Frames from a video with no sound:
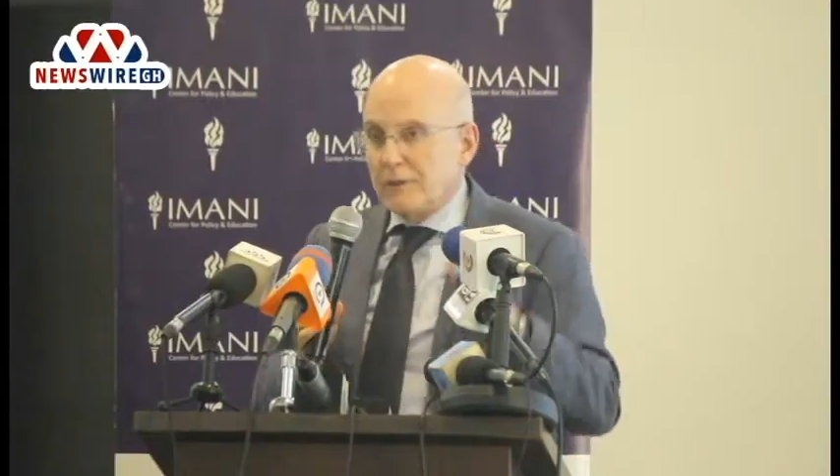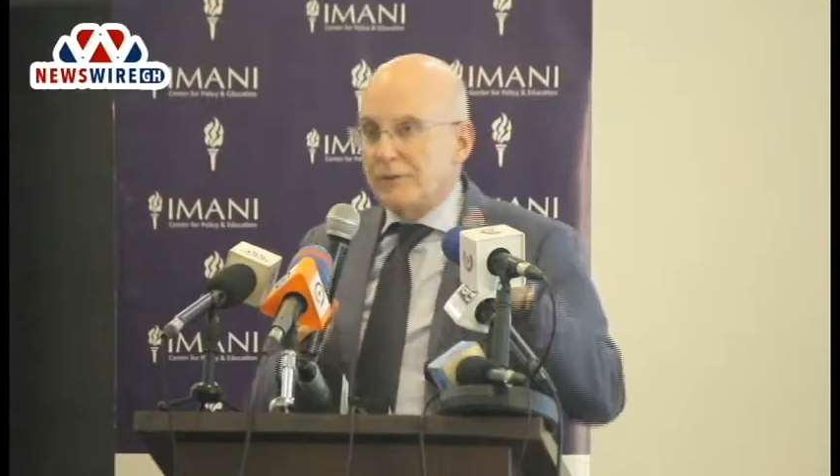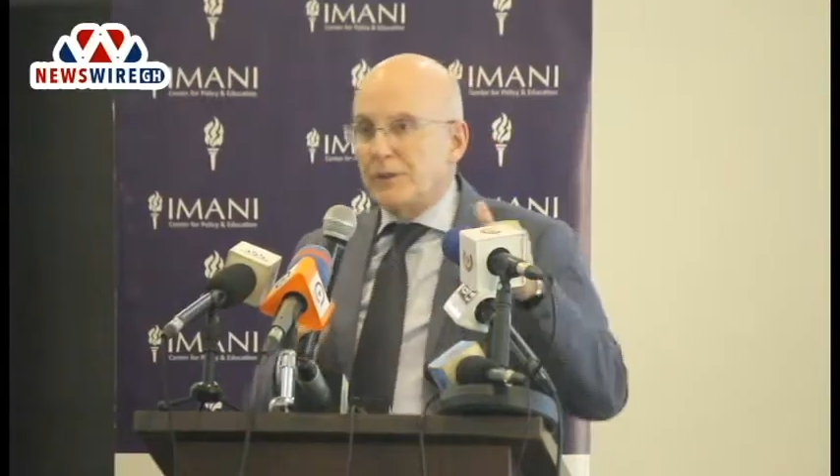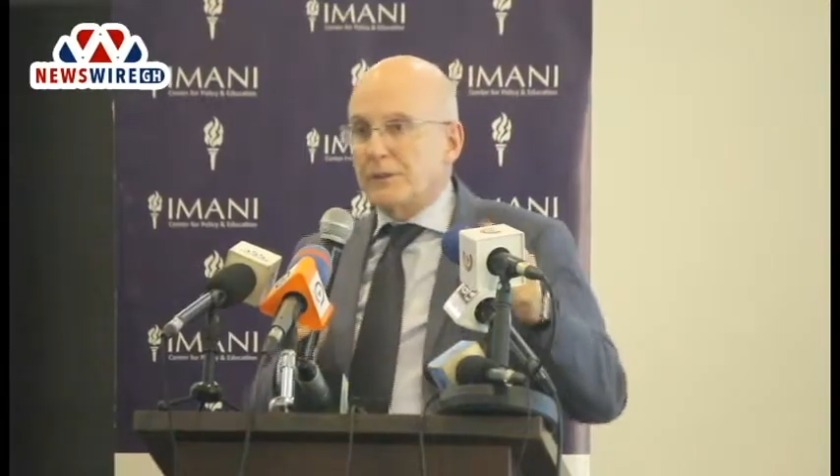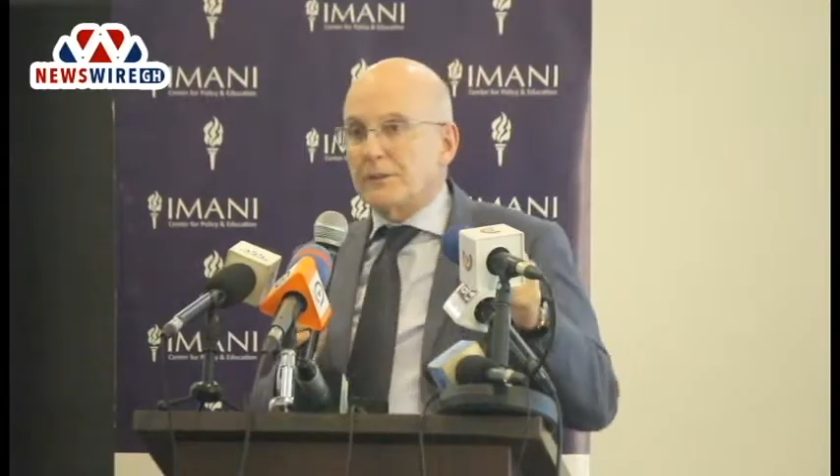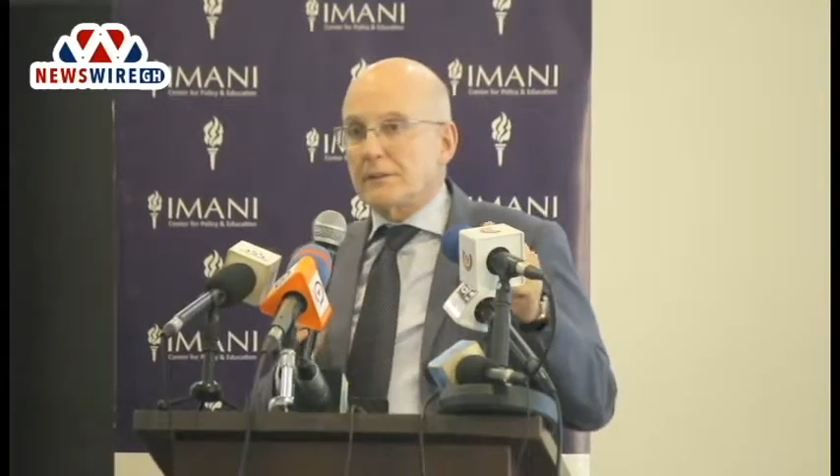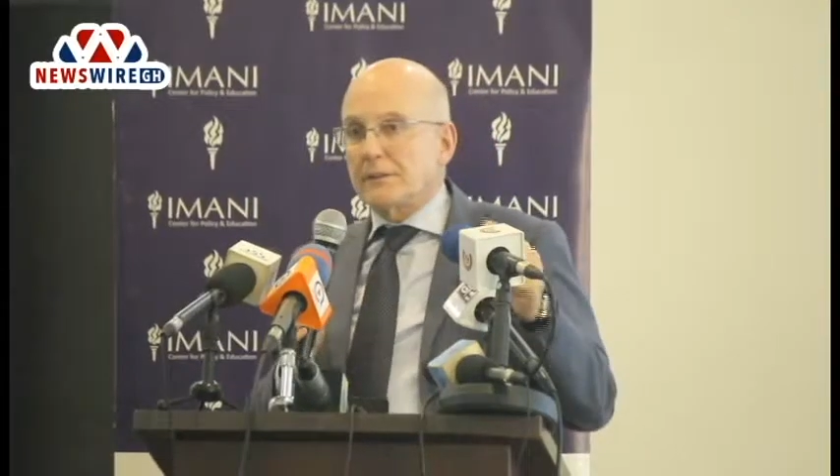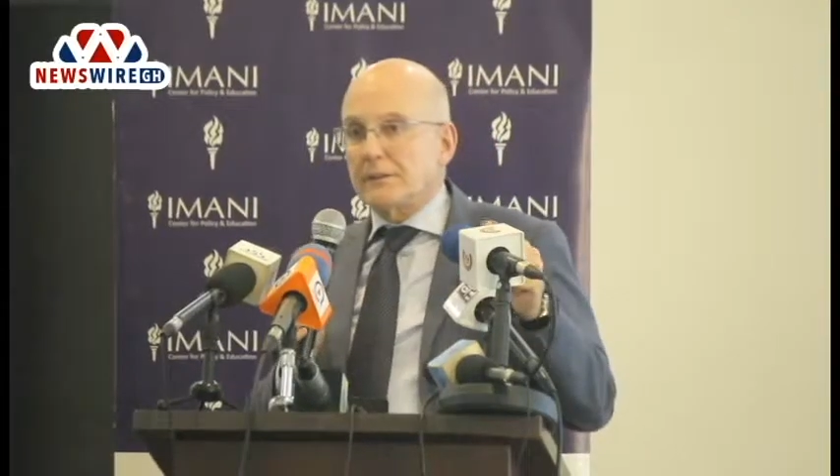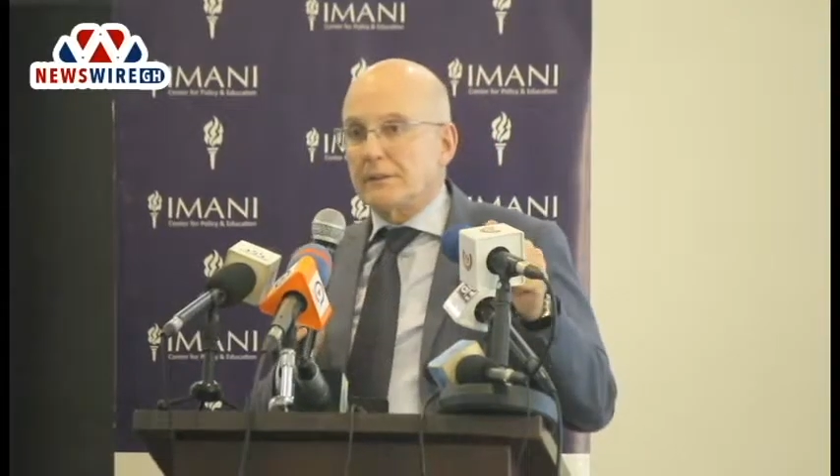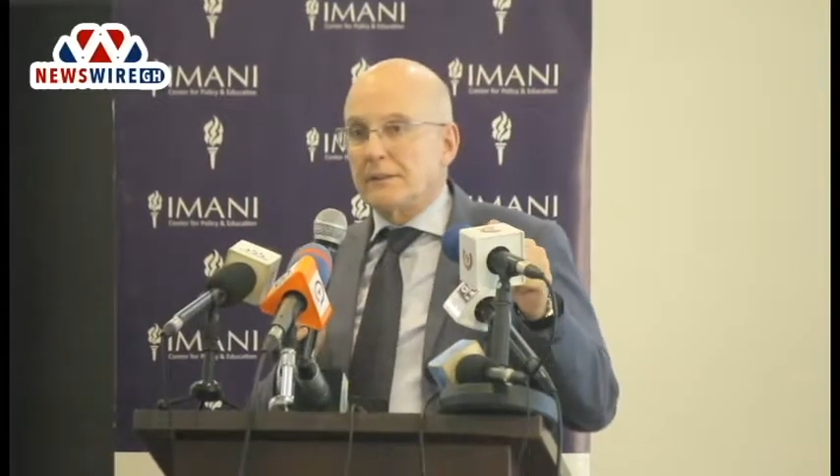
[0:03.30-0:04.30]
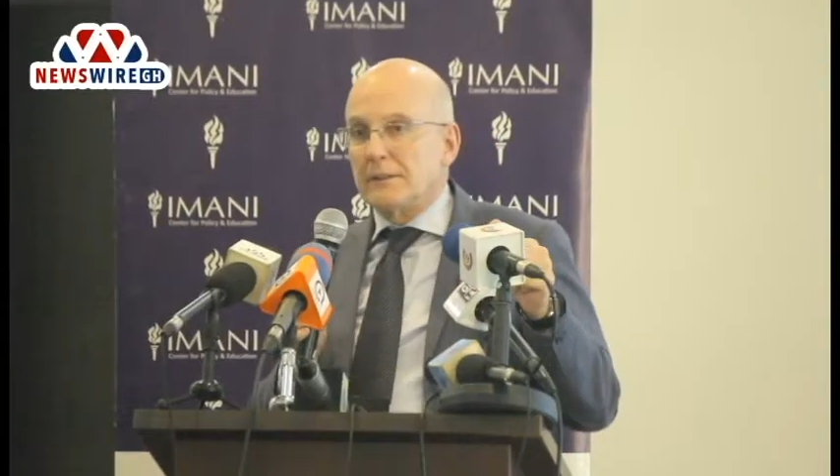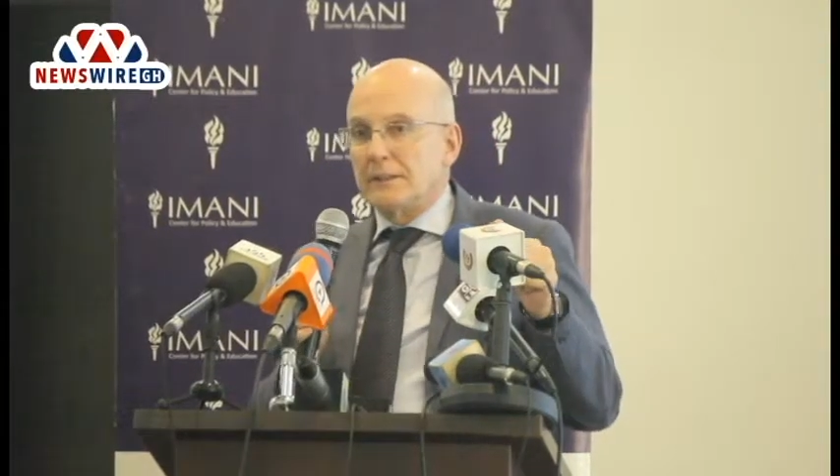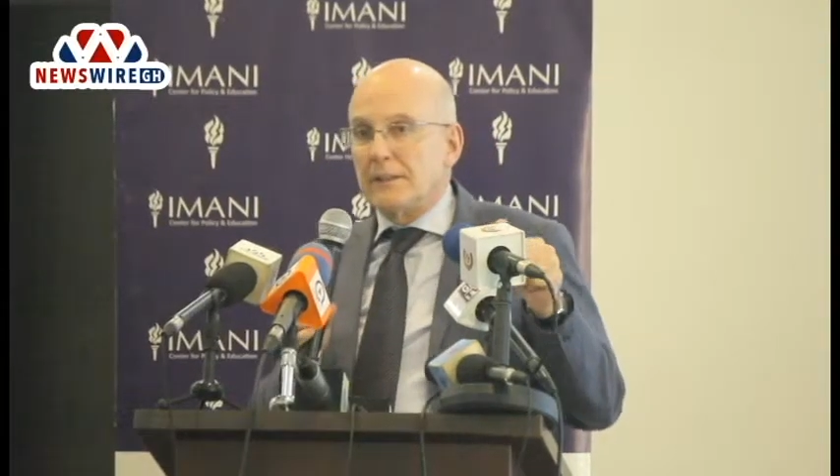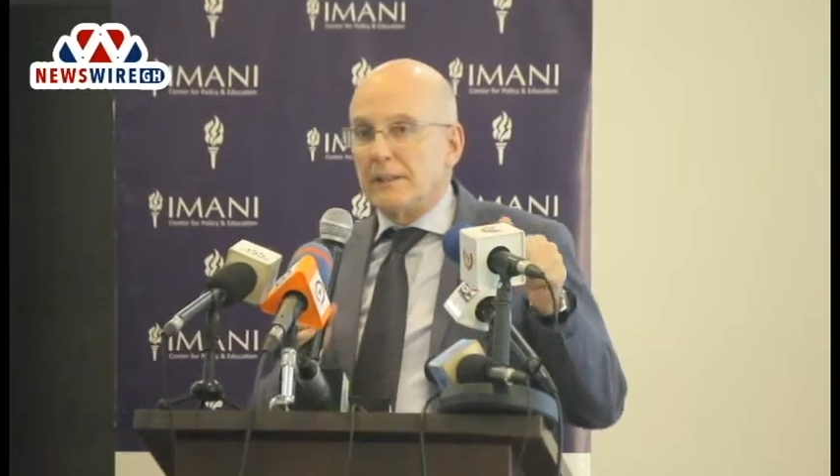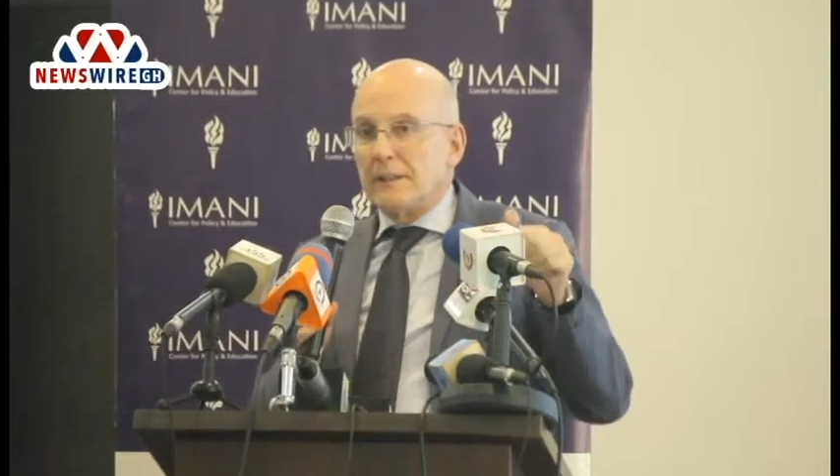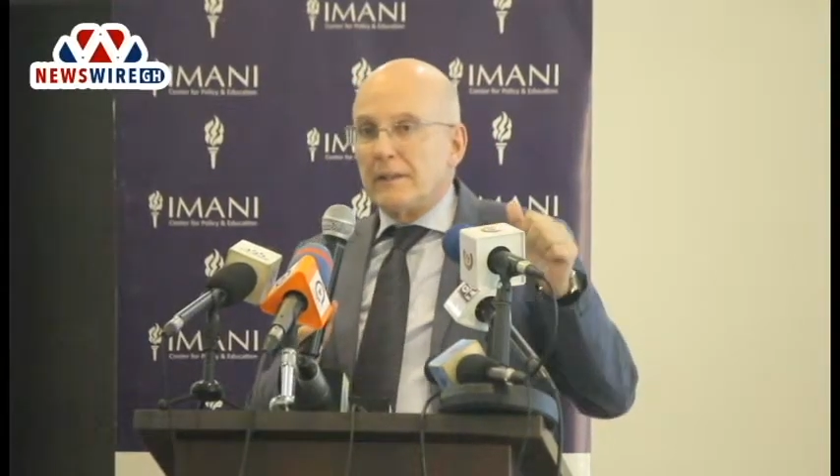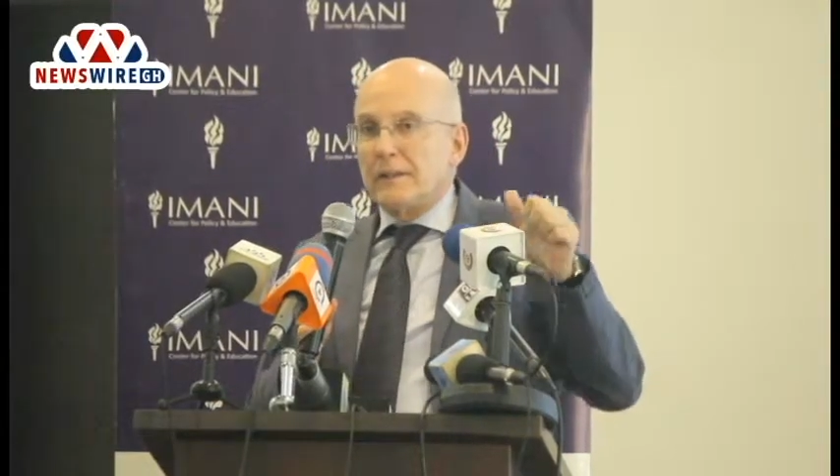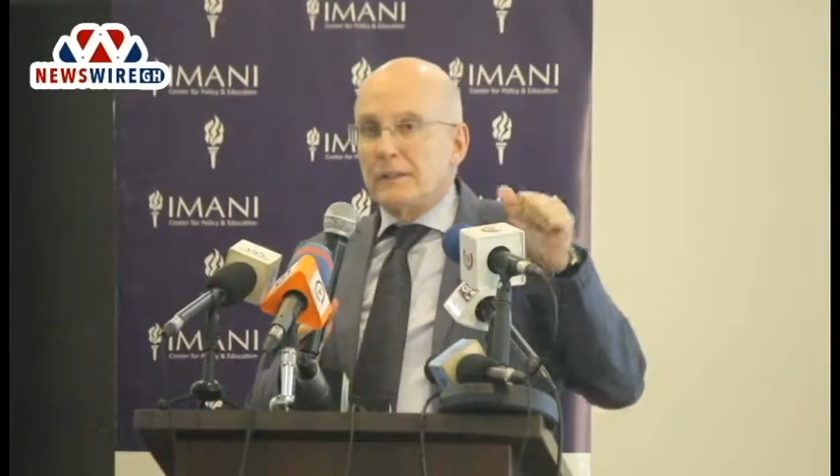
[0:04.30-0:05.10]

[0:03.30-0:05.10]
First, the